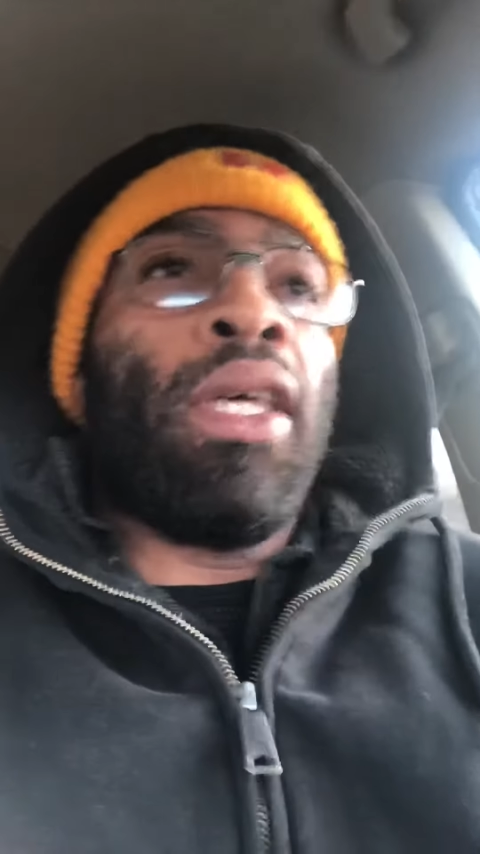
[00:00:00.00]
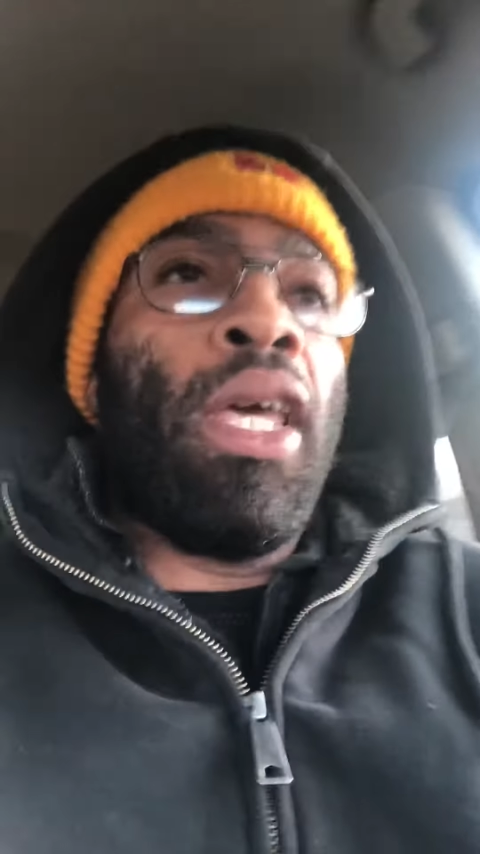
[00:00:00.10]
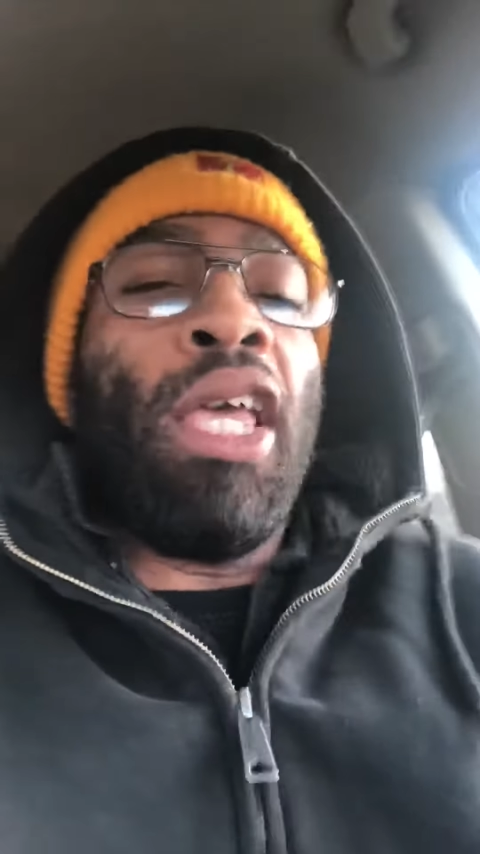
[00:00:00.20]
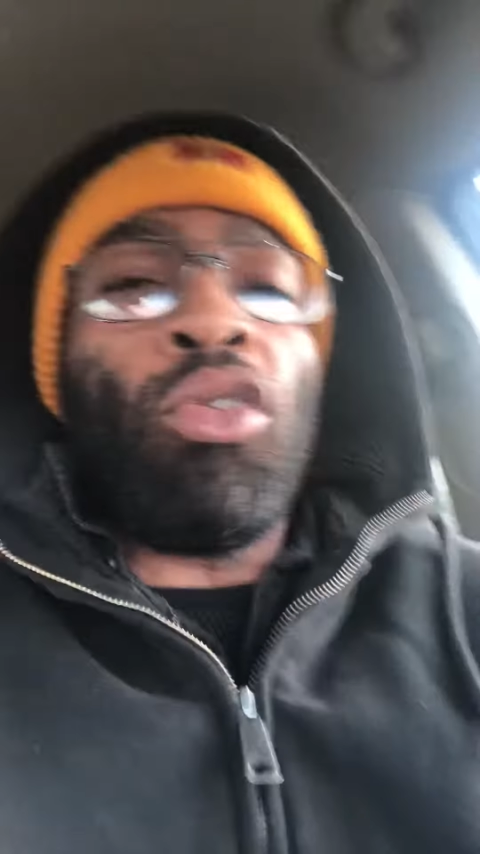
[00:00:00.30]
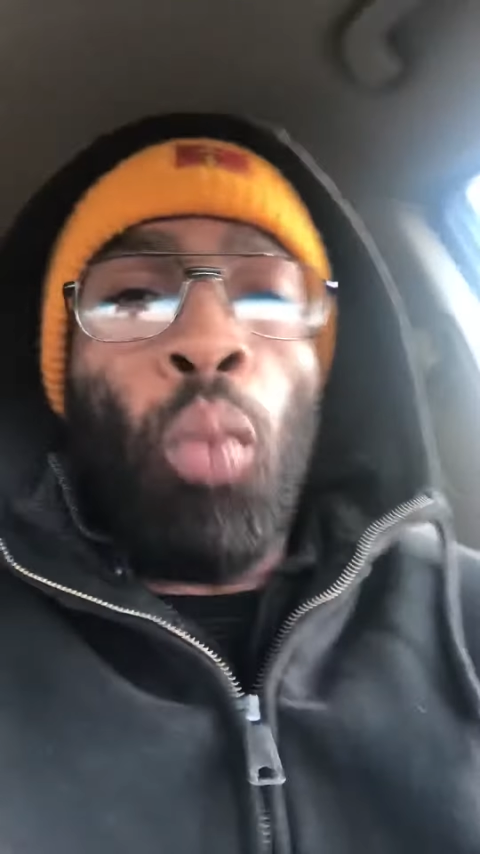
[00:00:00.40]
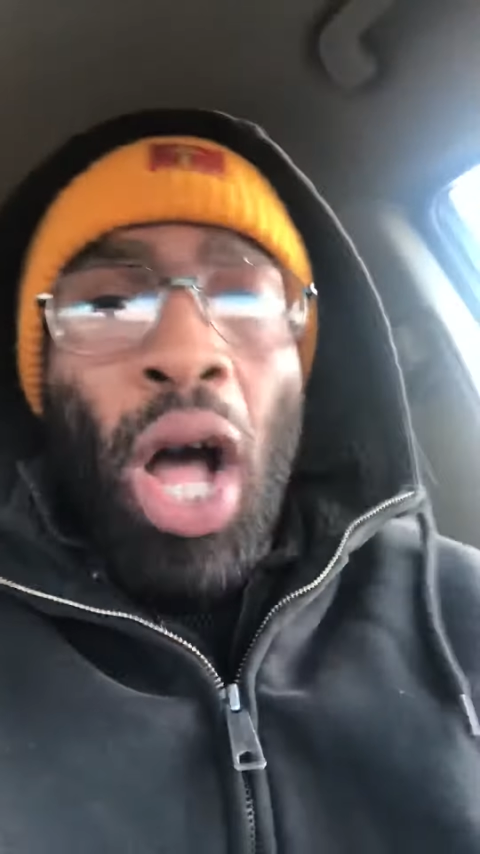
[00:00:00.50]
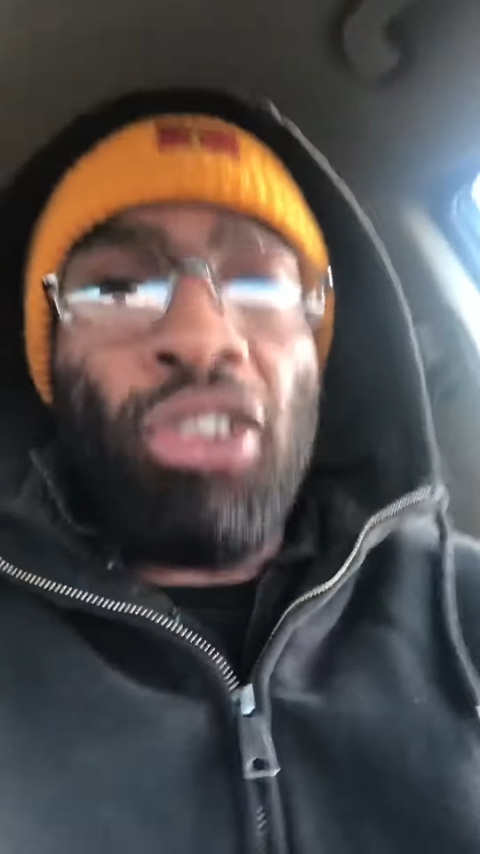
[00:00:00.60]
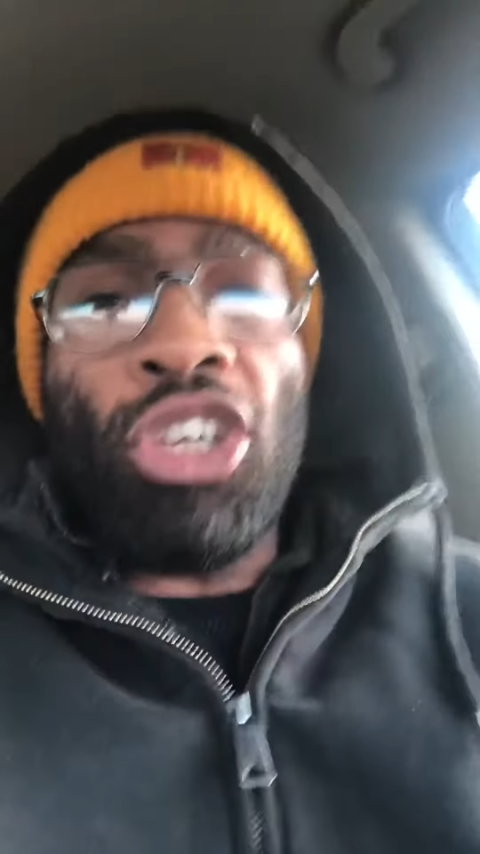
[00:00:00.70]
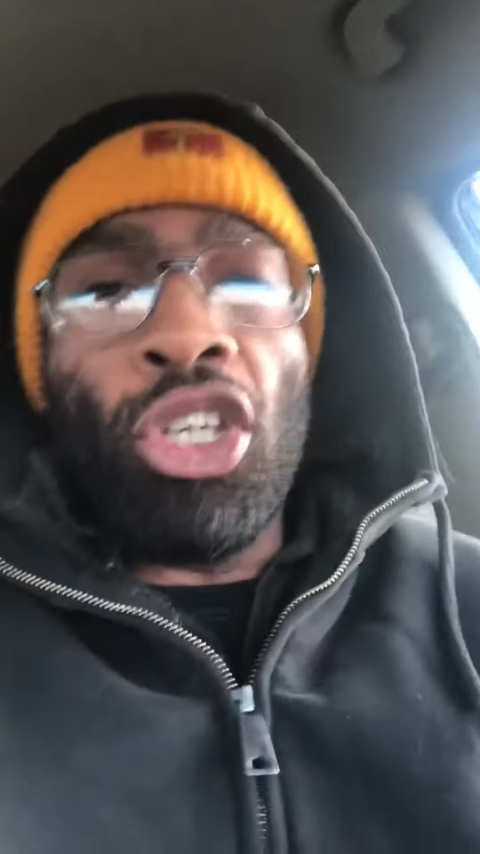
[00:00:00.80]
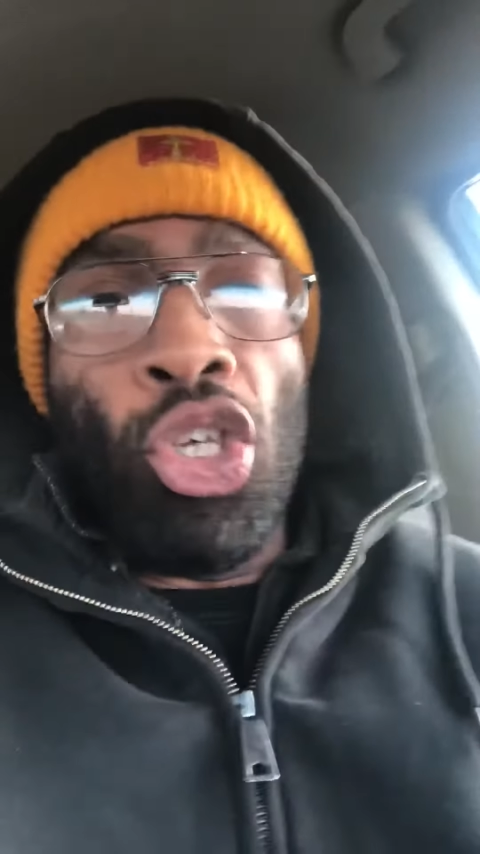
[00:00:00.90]
is
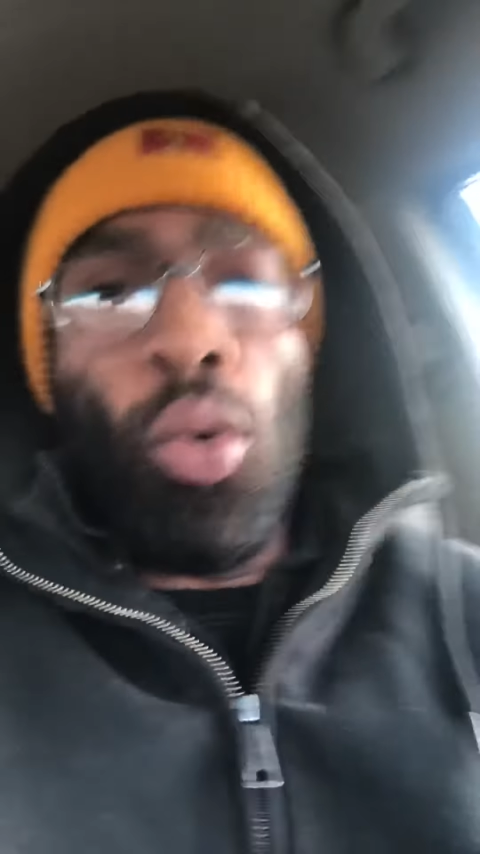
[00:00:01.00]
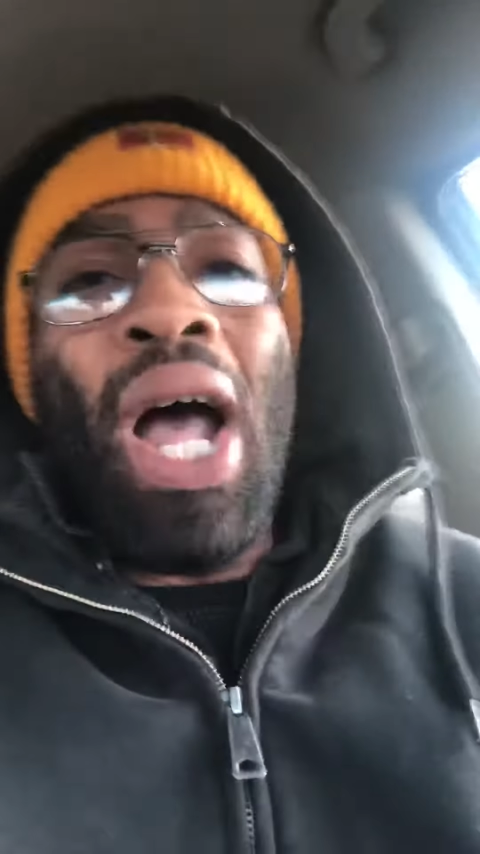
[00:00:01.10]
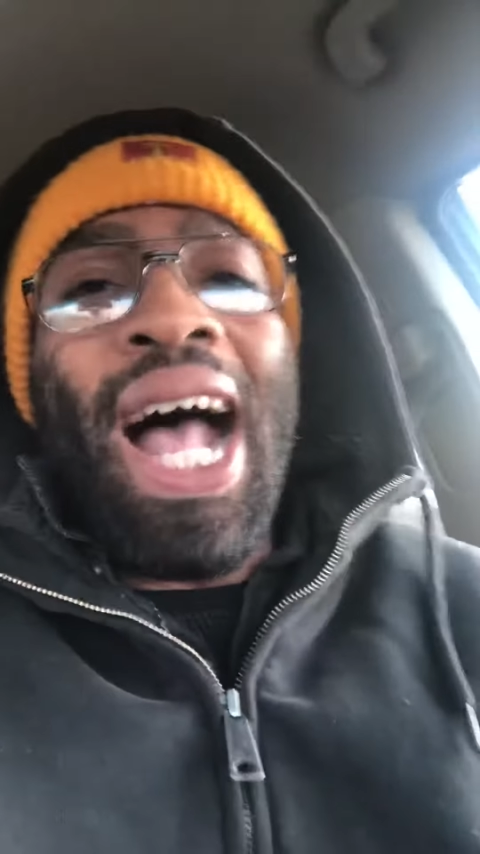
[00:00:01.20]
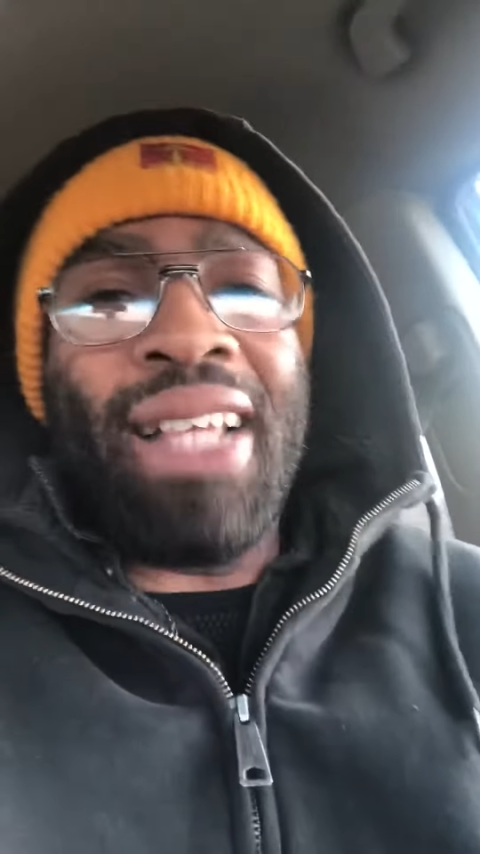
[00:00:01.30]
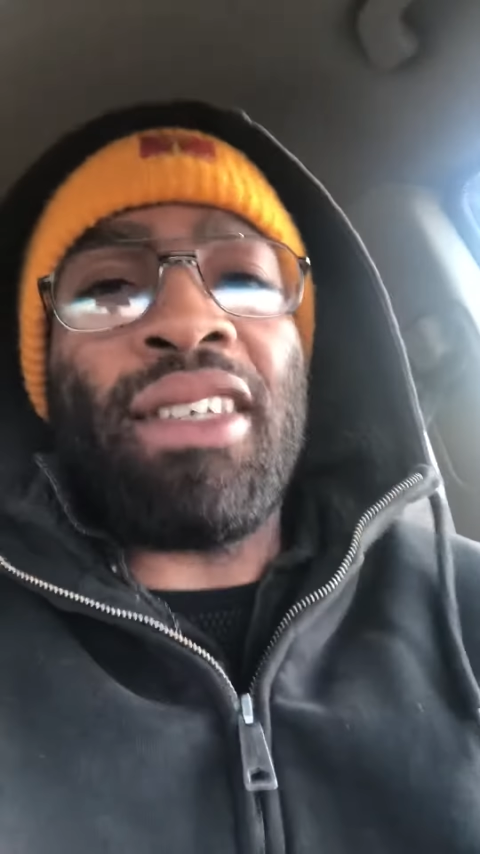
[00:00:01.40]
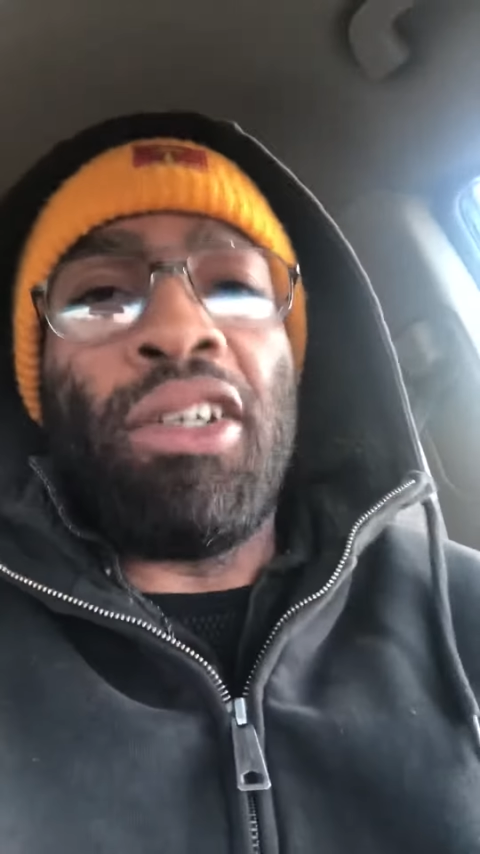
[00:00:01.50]
watching you ask